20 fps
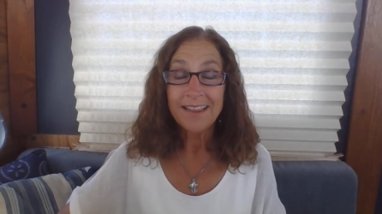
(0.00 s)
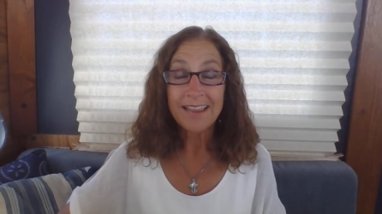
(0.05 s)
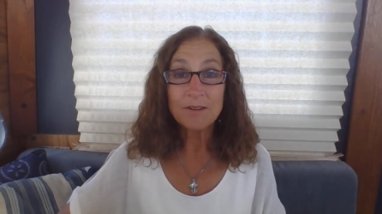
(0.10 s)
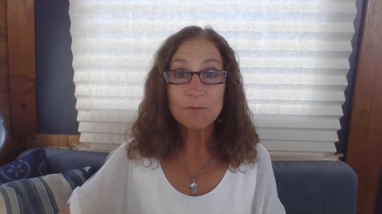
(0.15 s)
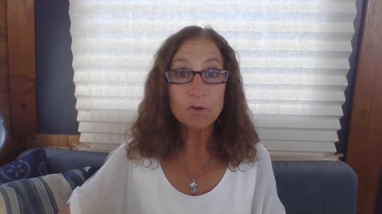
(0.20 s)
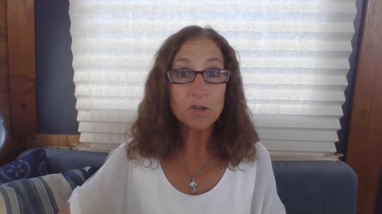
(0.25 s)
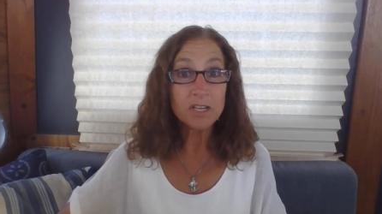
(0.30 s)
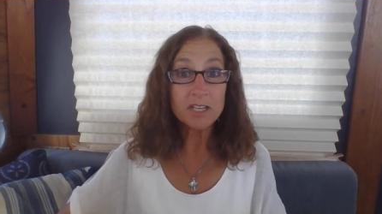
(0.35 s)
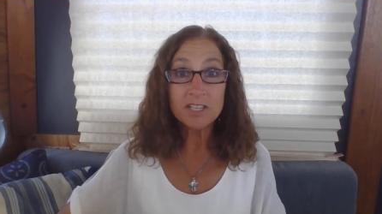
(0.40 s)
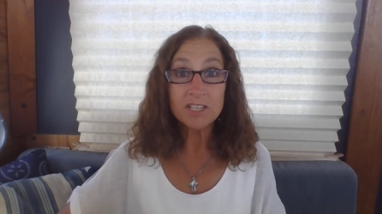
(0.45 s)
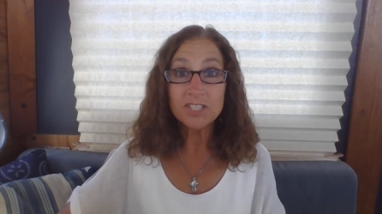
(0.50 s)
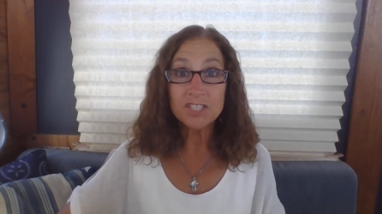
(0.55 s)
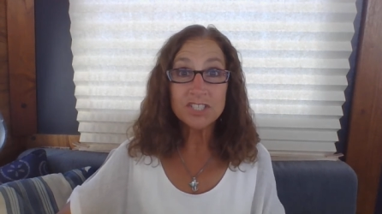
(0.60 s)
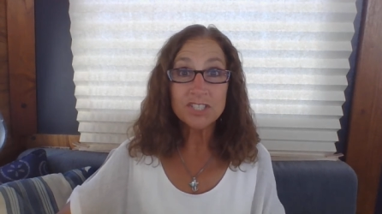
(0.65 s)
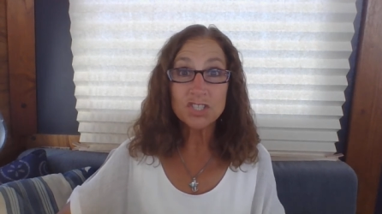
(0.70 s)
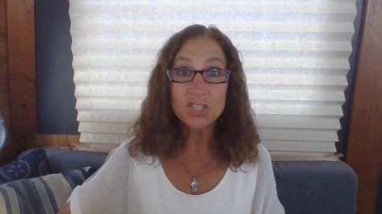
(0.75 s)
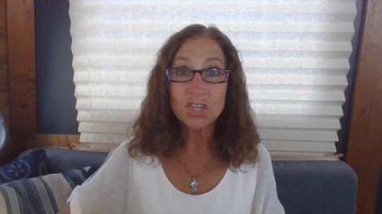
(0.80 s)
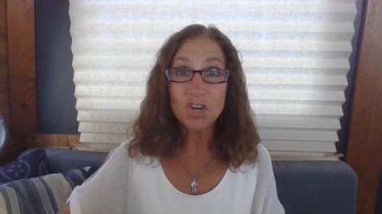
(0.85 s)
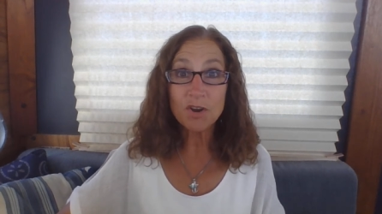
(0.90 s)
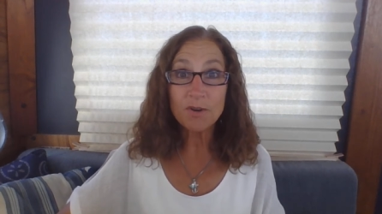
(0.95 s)
And we're going to
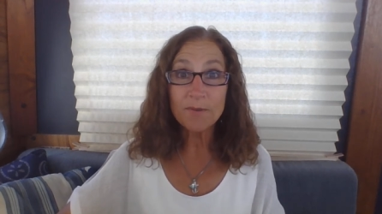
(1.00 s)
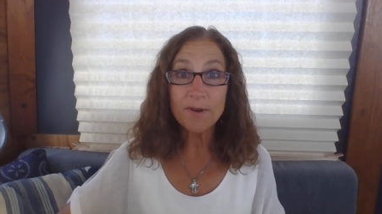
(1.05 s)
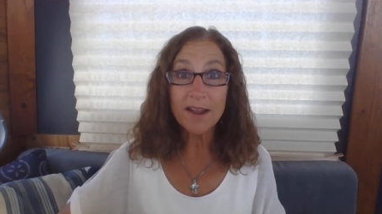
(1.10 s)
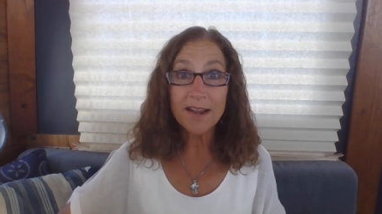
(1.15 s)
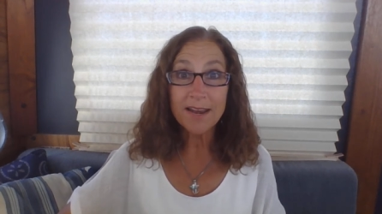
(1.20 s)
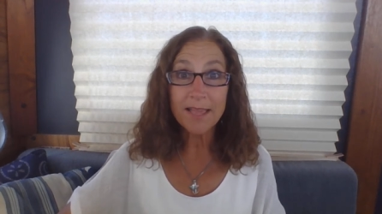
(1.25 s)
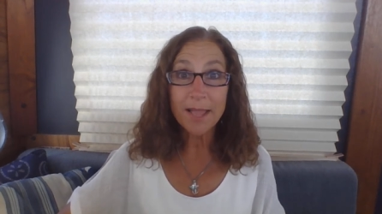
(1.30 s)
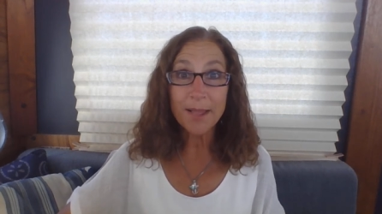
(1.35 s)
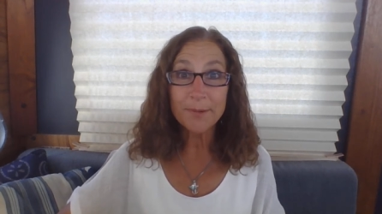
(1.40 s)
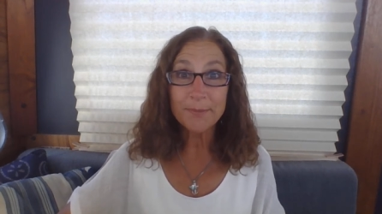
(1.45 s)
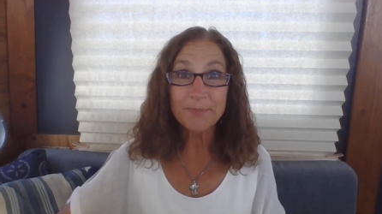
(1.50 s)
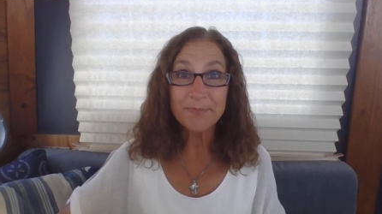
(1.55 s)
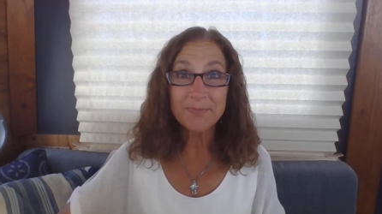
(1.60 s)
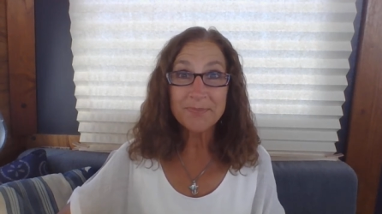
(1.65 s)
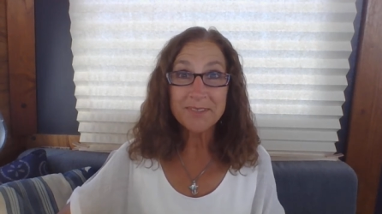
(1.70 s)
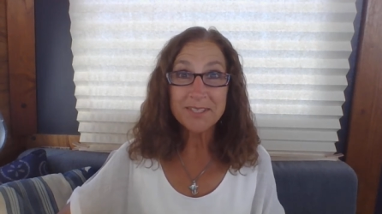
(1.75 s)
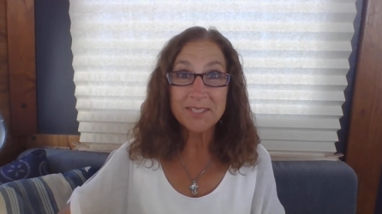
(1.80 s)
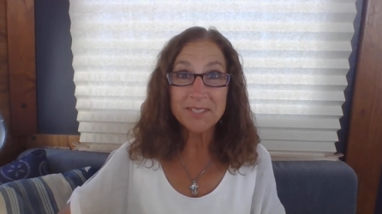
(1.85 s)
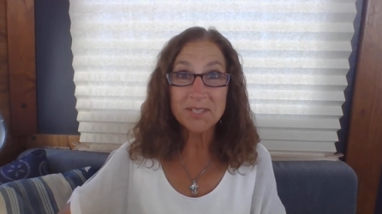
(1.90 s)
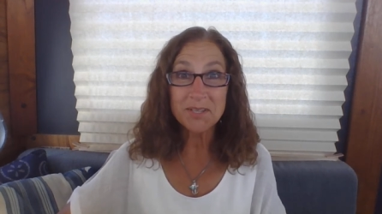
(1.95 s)
just start right up.
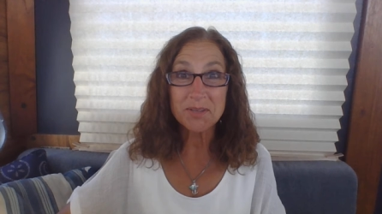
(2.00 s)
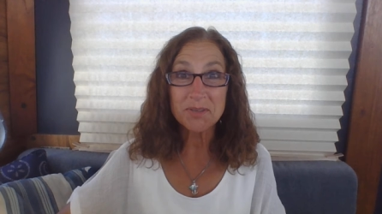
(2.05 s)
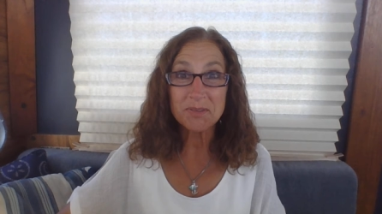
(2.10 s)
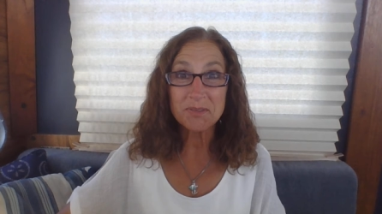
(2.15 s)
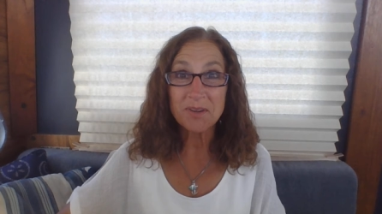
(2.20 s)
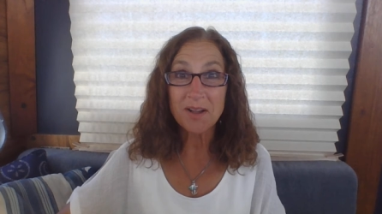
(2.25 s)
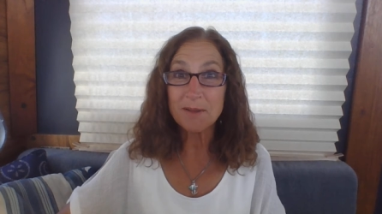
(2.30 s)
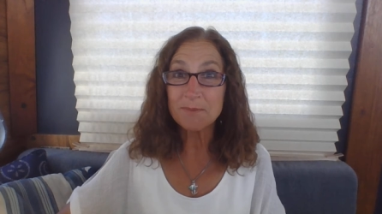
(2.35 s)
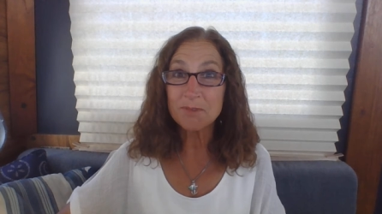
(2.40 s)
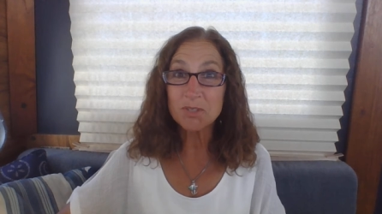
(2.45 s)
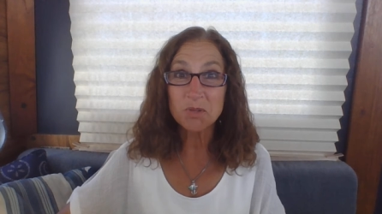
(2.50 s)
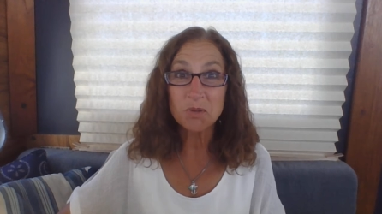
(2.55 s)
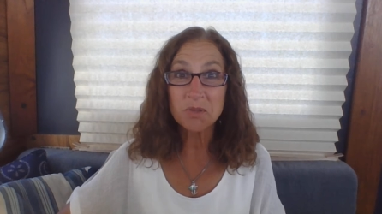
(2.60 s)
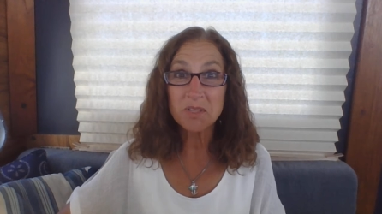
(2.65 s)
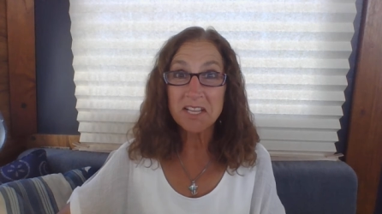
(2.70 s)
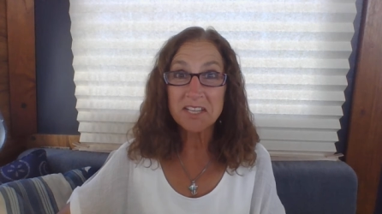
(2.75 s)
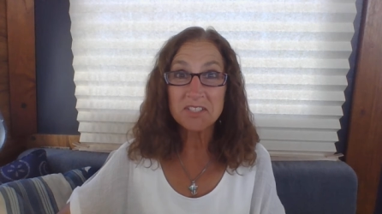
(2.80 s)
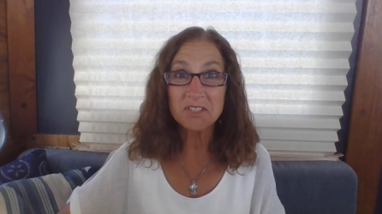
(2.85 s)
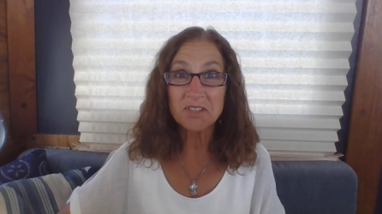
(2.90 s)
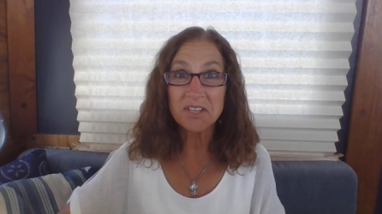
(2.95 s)
So I'm so
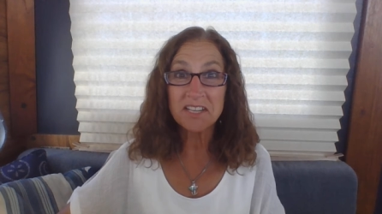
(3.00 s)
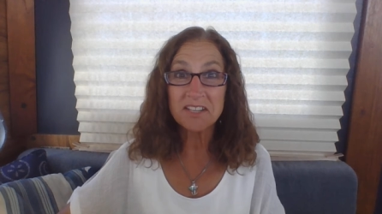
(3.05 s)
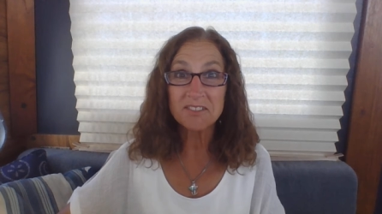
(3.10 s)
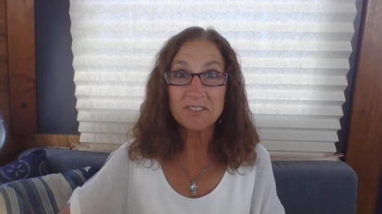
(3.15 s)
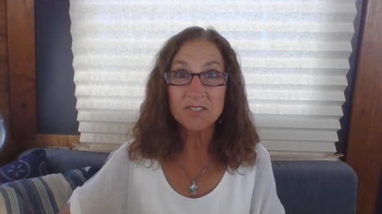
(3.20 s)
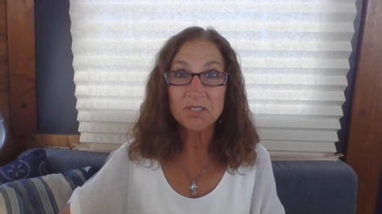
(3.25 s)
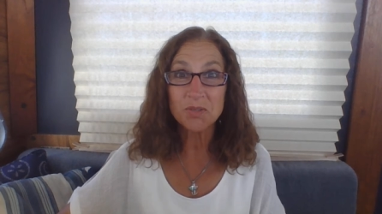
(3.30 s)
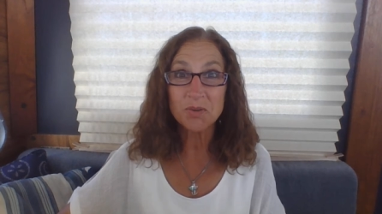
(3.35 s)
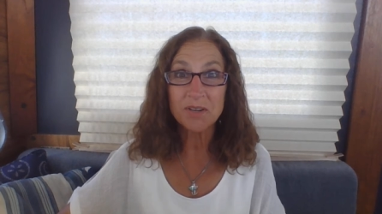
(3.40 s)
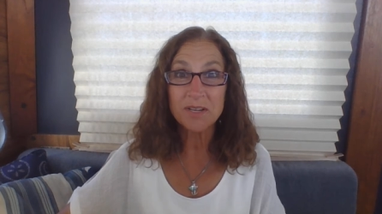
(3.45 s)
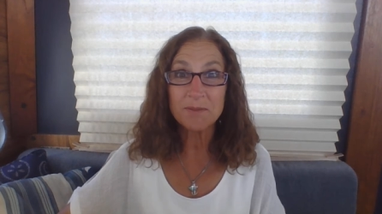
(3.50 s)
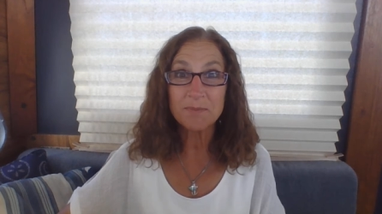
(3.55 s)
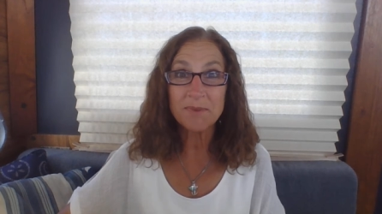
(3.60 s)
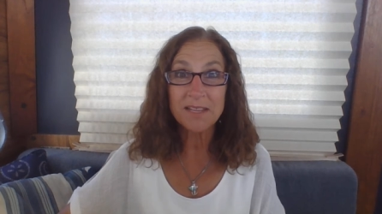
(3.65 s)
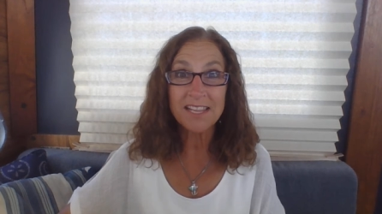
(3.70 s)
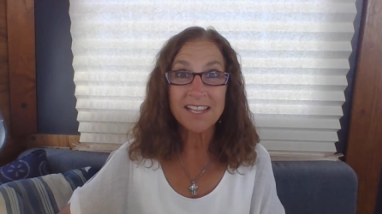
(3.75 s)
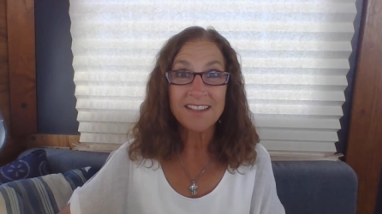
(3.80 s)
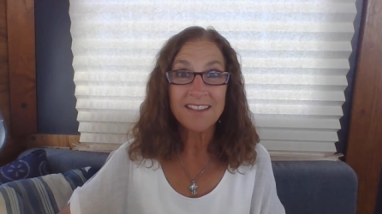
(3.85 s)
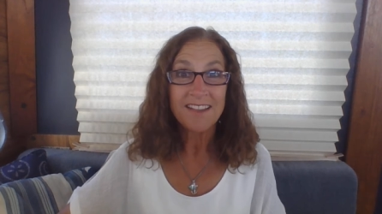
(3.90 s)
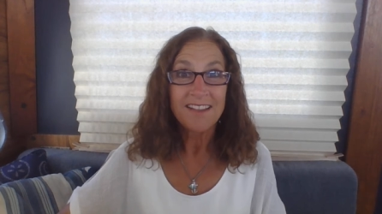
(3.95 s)
glad you're here joining
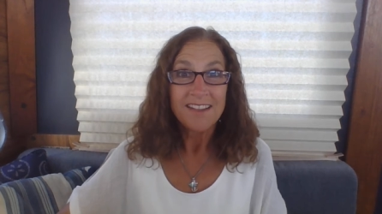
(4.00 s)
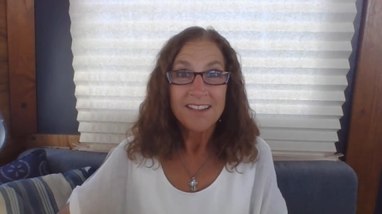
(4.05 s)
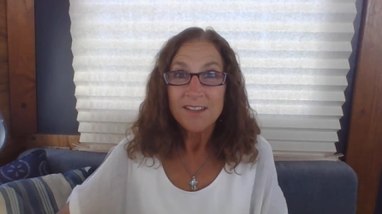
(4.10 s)
me.